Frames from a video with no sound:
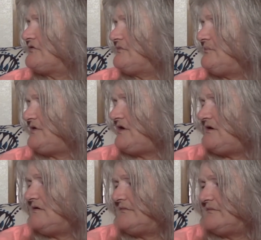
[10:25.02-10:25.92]
could be
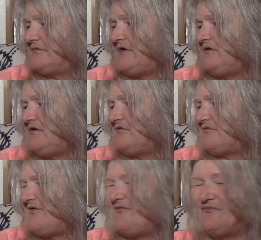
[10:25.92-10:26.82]
a 10 inch. I
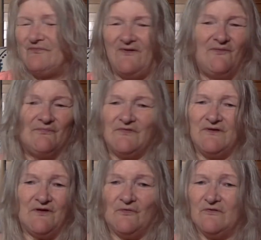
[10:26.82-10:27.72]
don't, I don't think
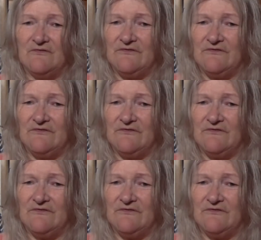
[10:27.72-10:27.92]
I ordered